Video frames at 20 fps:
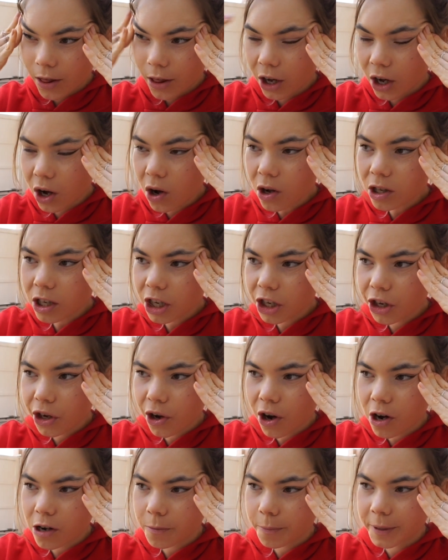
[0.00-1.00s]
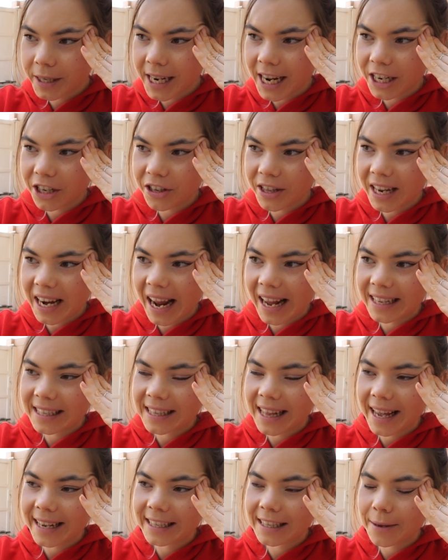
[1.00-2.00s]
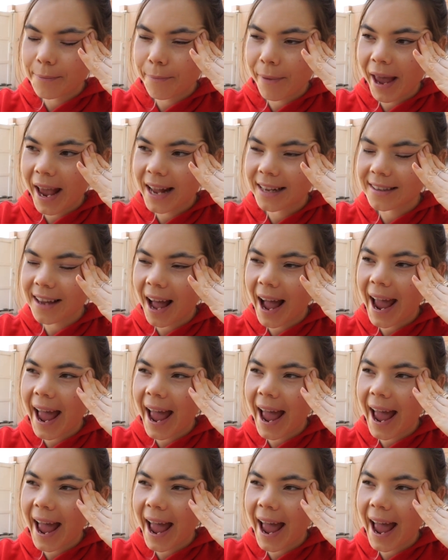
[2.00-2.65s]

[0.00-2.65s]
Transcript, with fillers: The golden Yukon potato that I had sliced and baked.